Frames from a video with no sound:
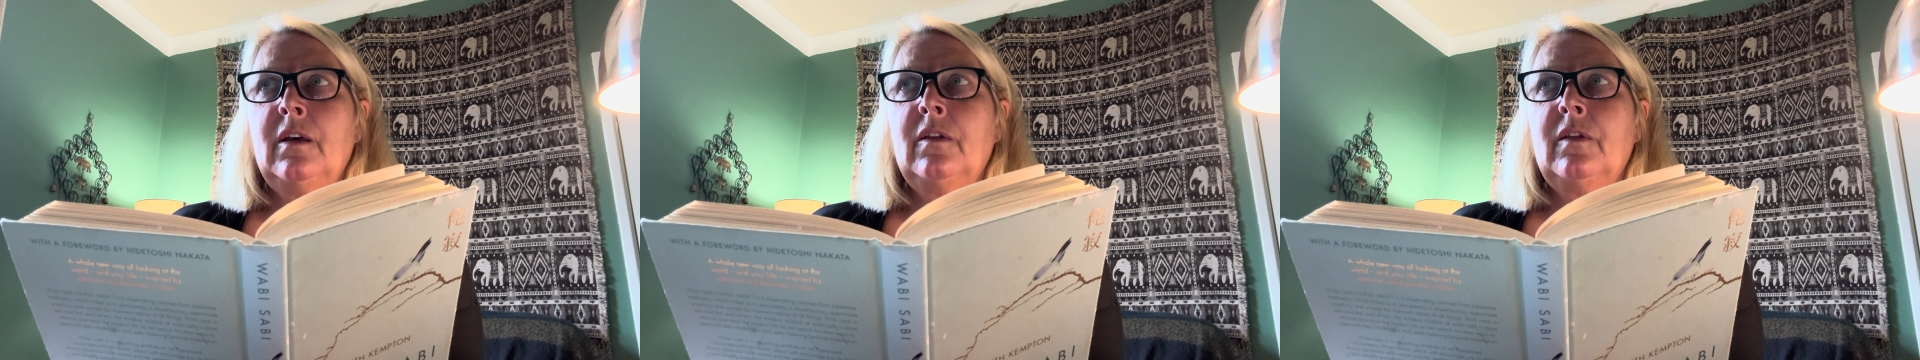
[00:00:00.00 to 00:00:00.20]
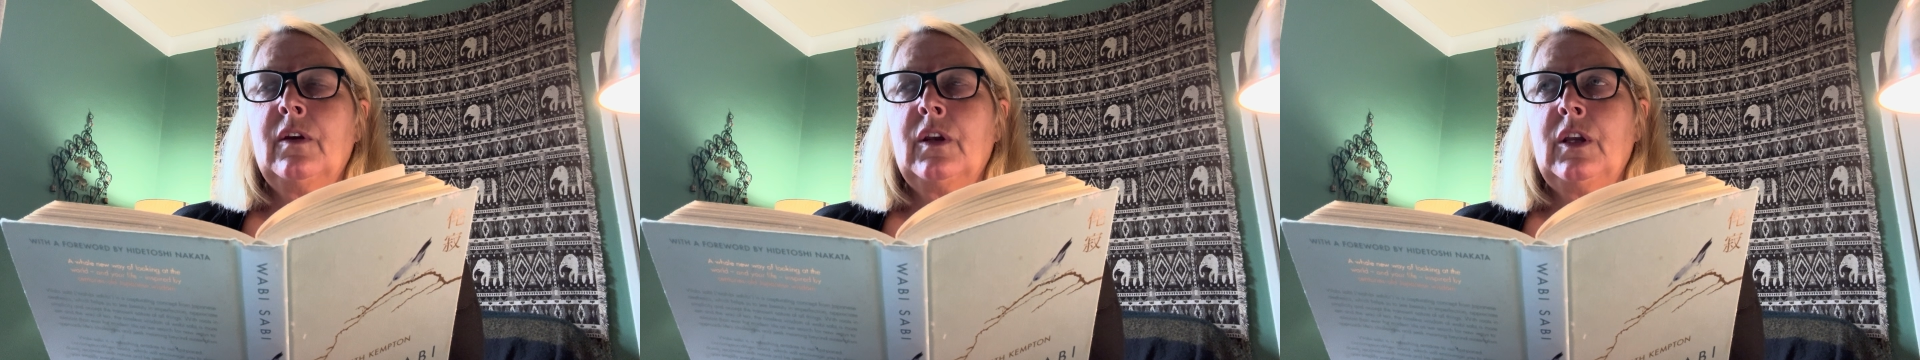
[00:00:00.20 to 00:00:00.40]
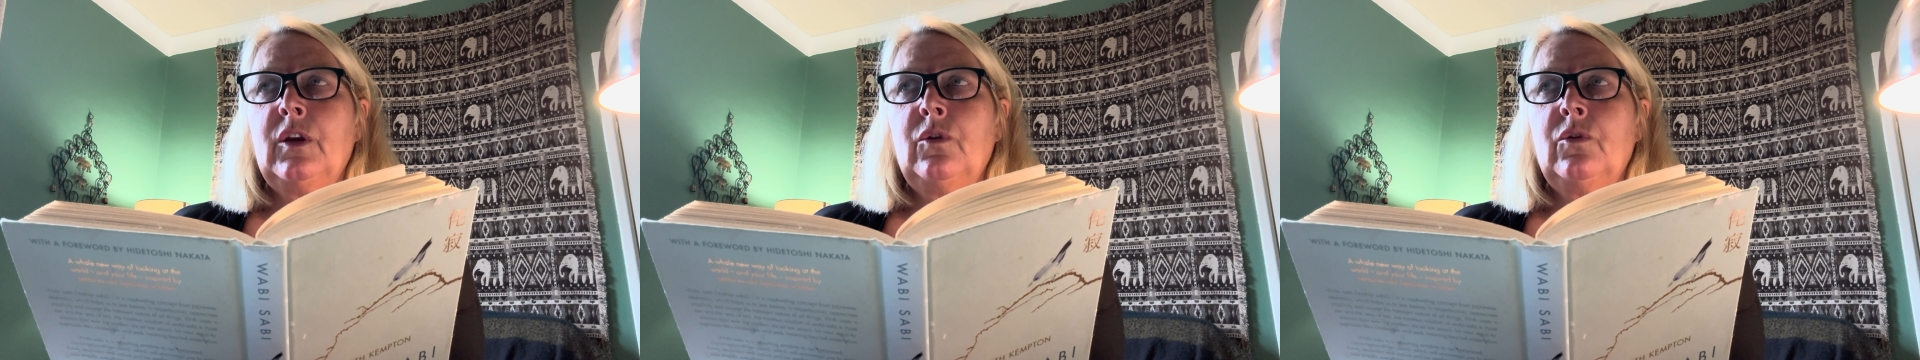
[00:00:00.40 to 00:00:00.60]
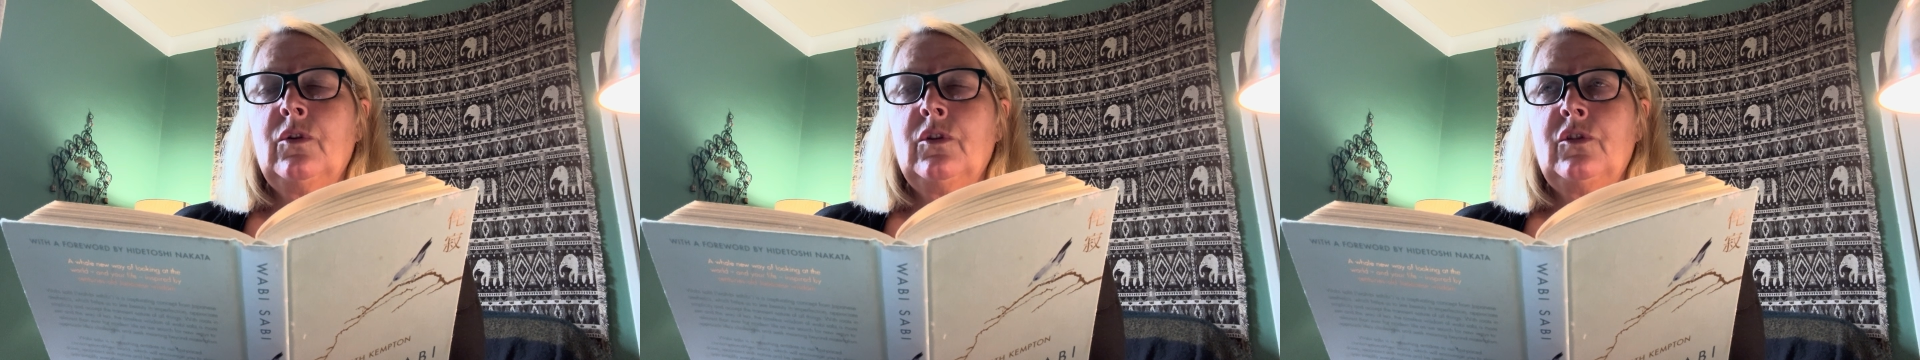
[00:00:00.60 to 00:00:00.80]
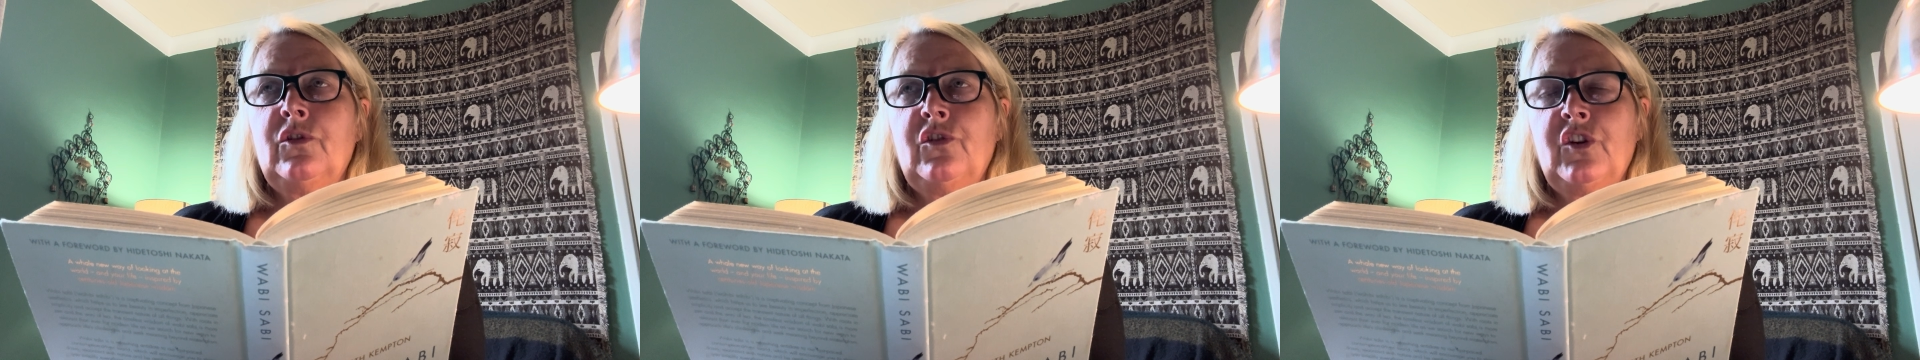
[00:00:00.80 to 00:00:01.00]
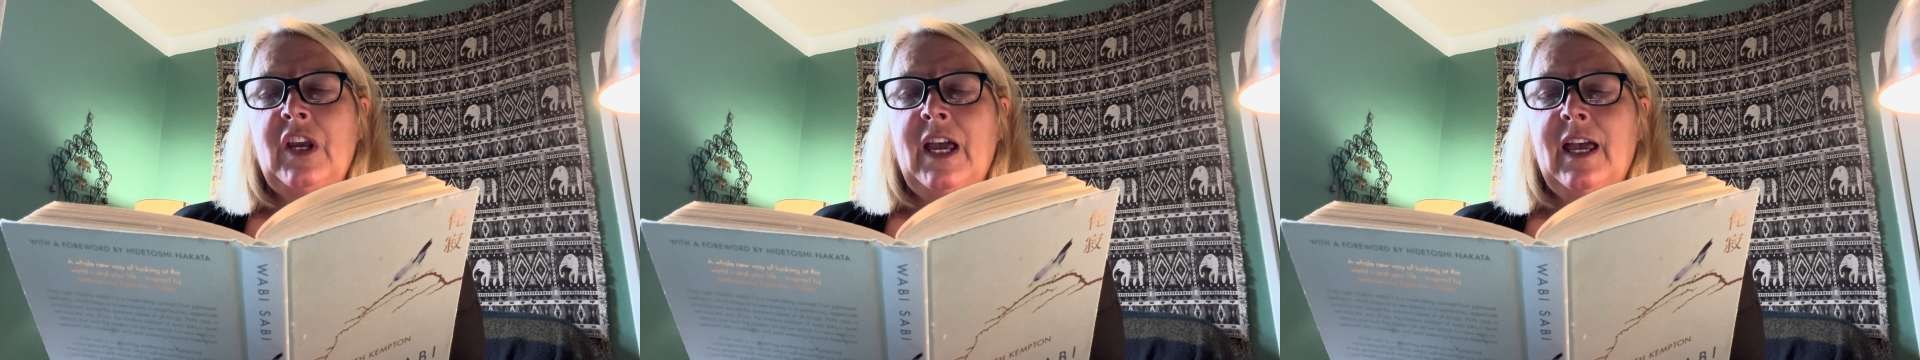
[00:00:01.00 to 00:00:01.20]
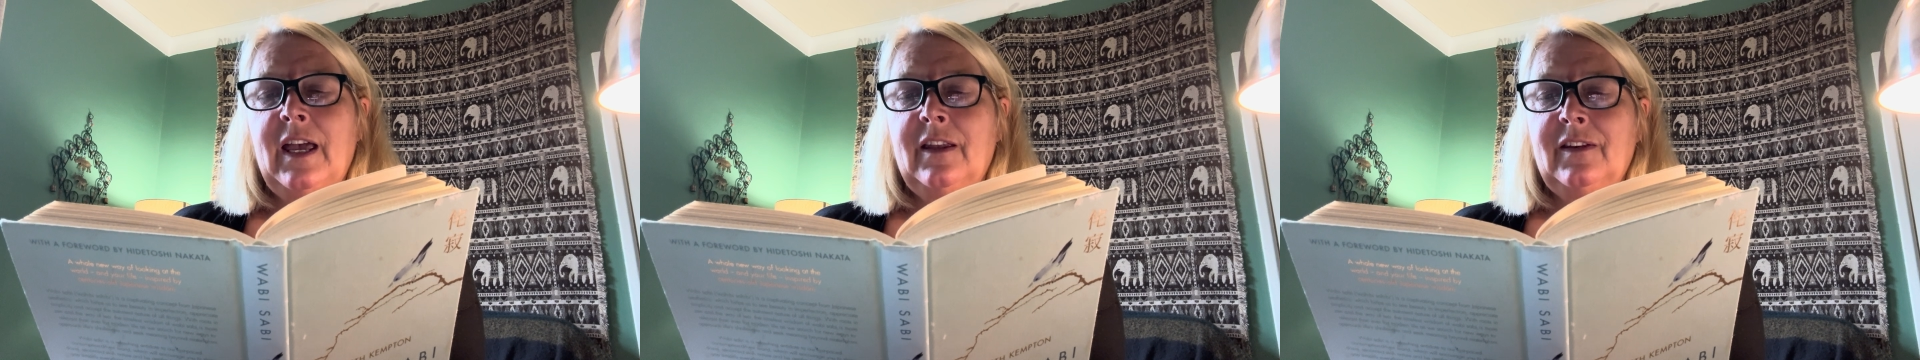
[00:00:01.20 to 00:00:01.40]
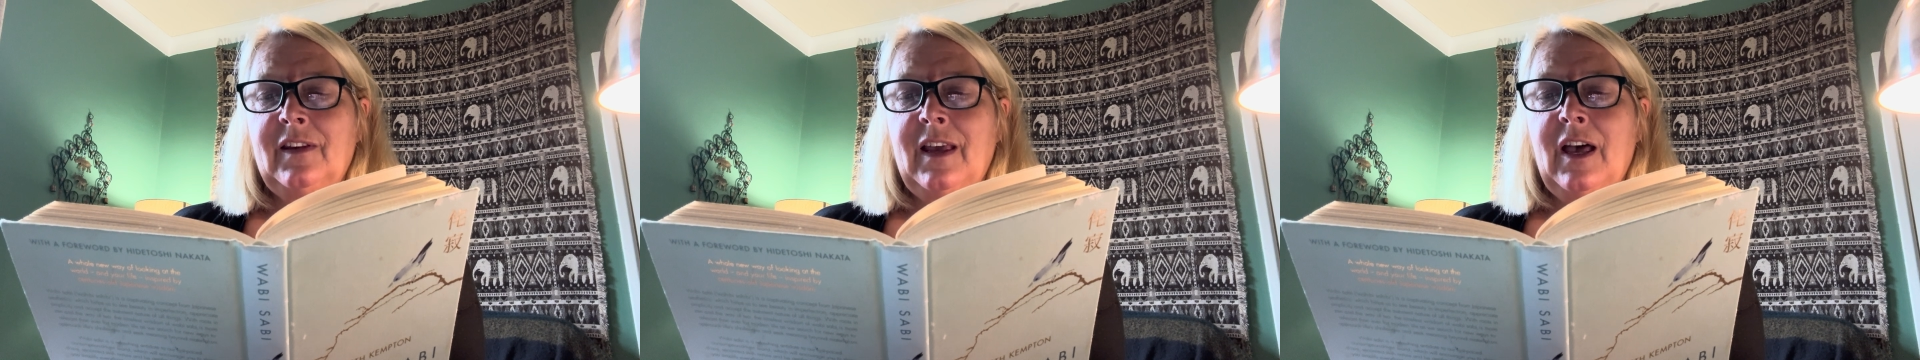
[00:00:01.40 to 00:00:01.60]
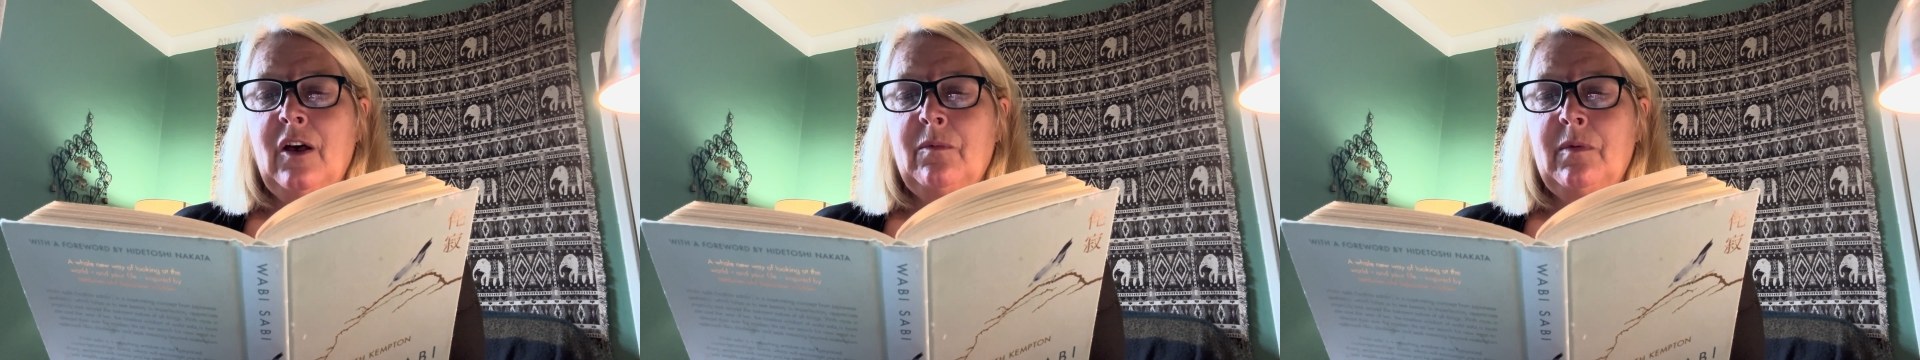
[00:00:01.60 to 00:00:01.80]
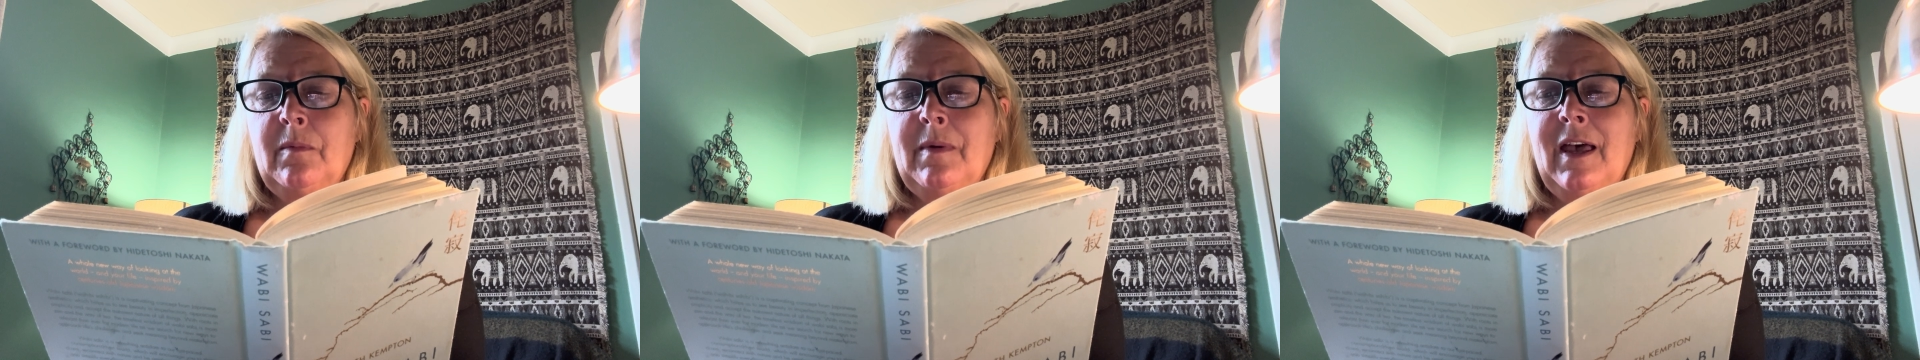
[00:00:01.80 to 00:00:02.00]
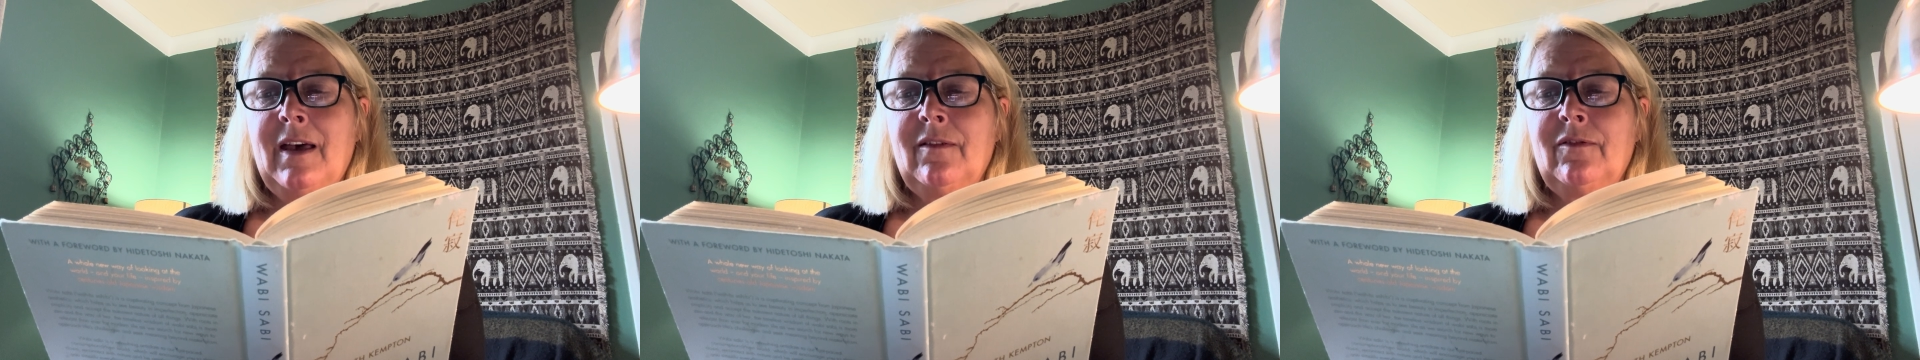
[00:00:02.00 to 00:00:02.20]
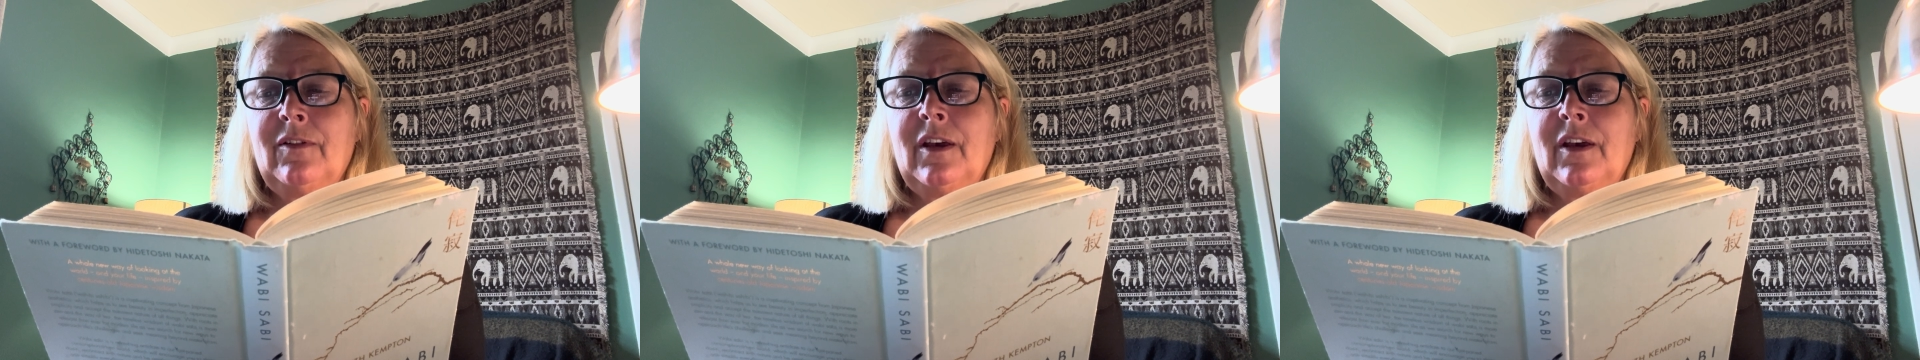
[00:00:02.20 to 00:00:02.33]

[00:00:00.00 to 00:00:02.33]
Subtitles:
that you could share to help them have